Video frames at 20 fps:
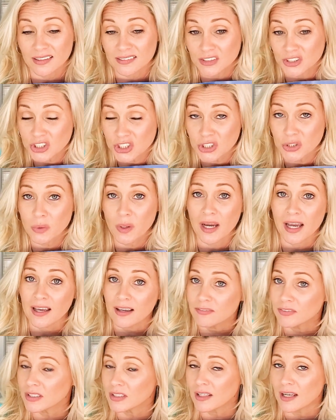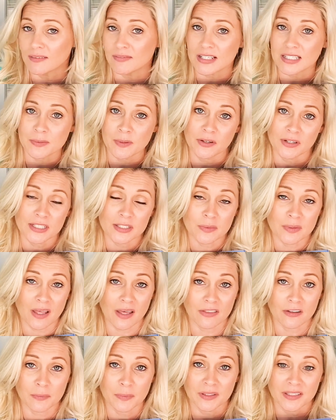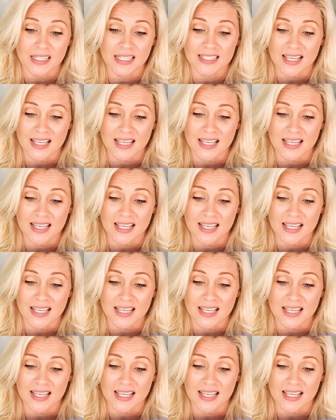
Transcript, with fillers: do have a lot of experience with other building